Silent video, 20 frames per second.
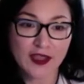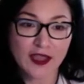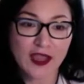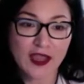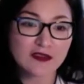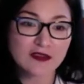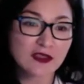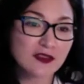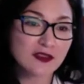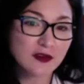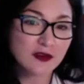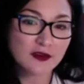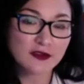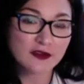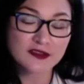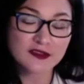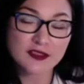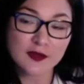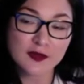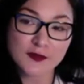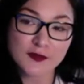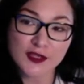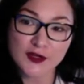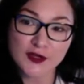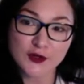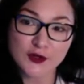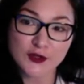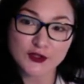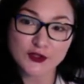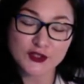And then there are some that
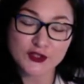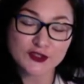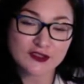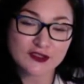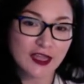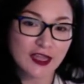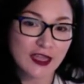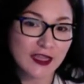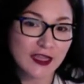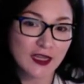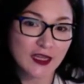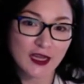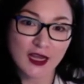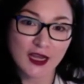are just like